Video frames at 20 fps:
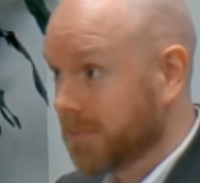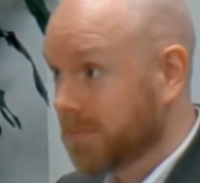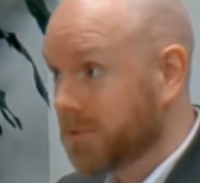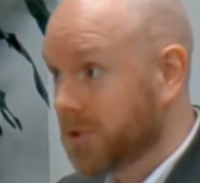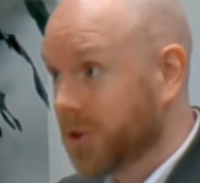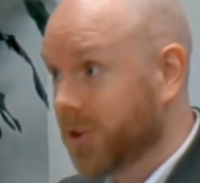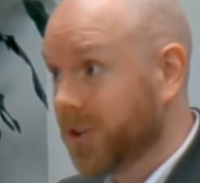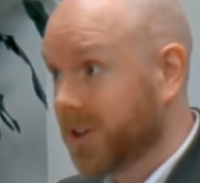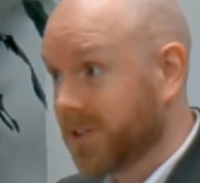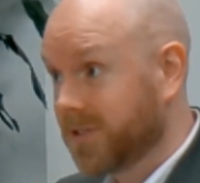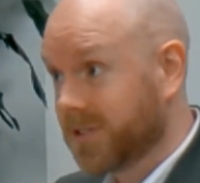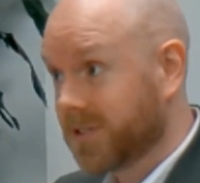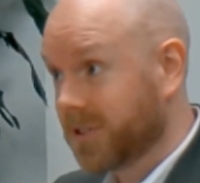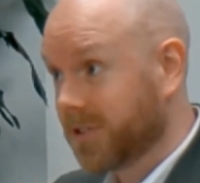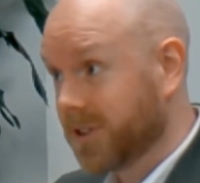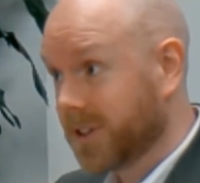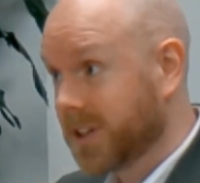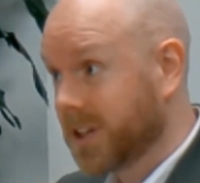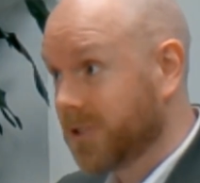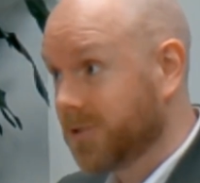You don't
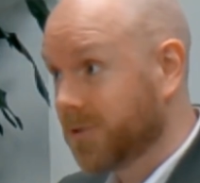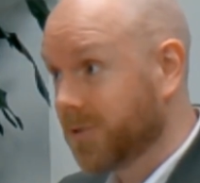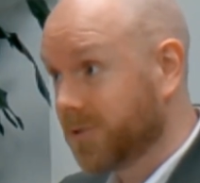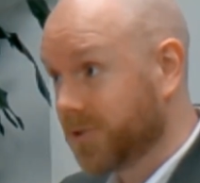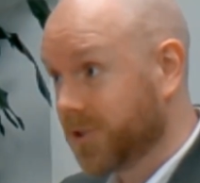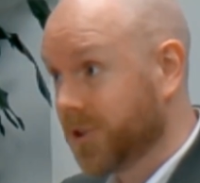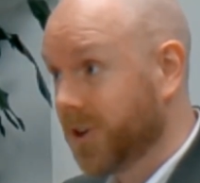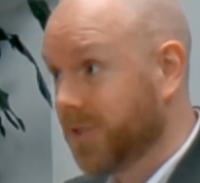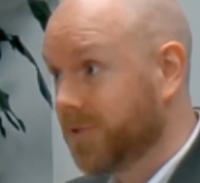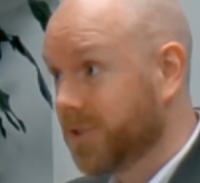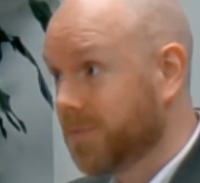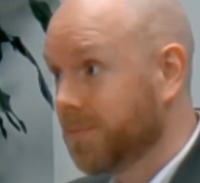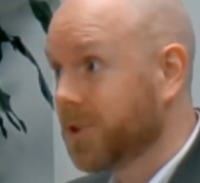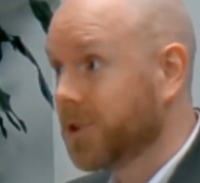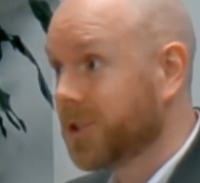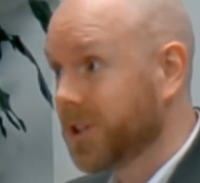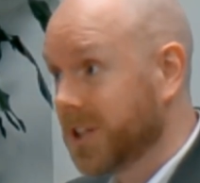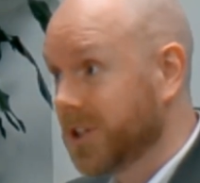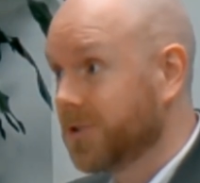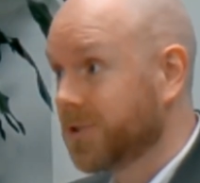necessarily need to have served it, but you
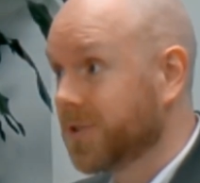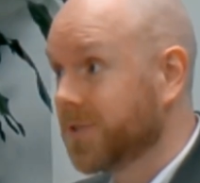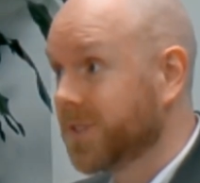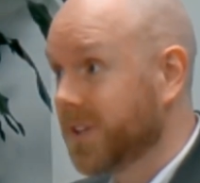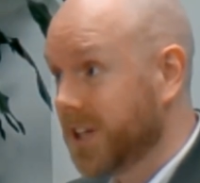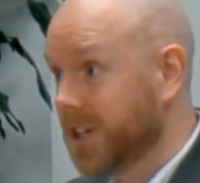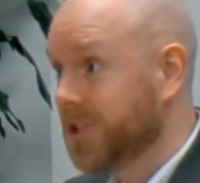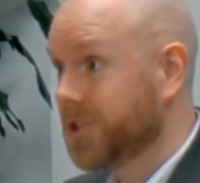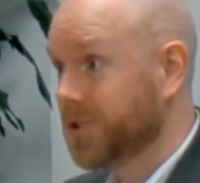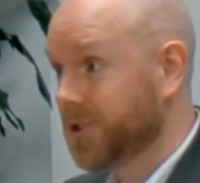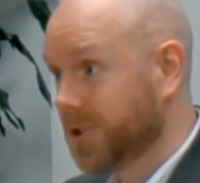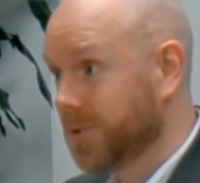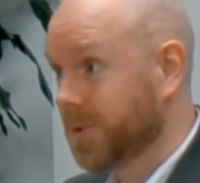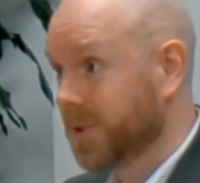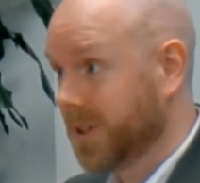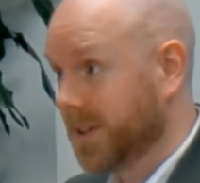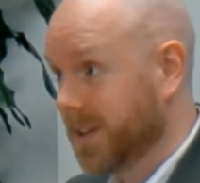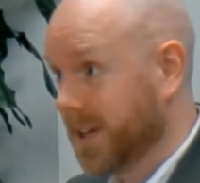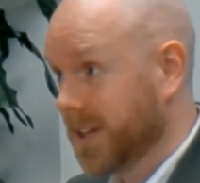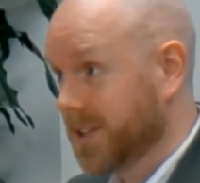need to have issued it
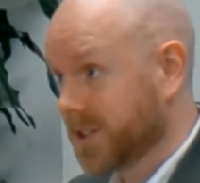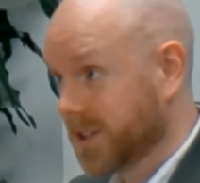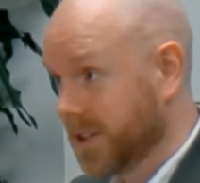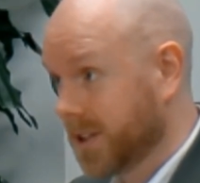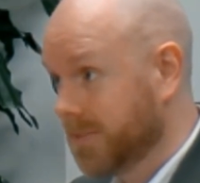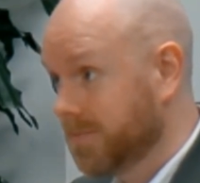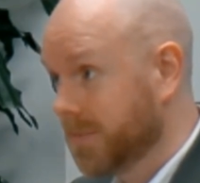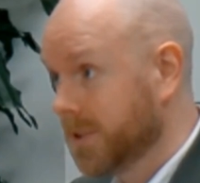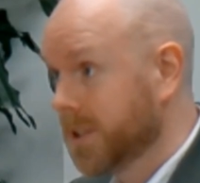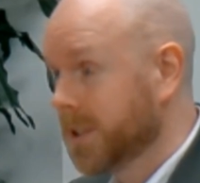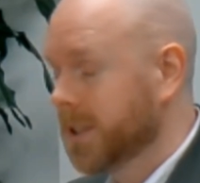within that time.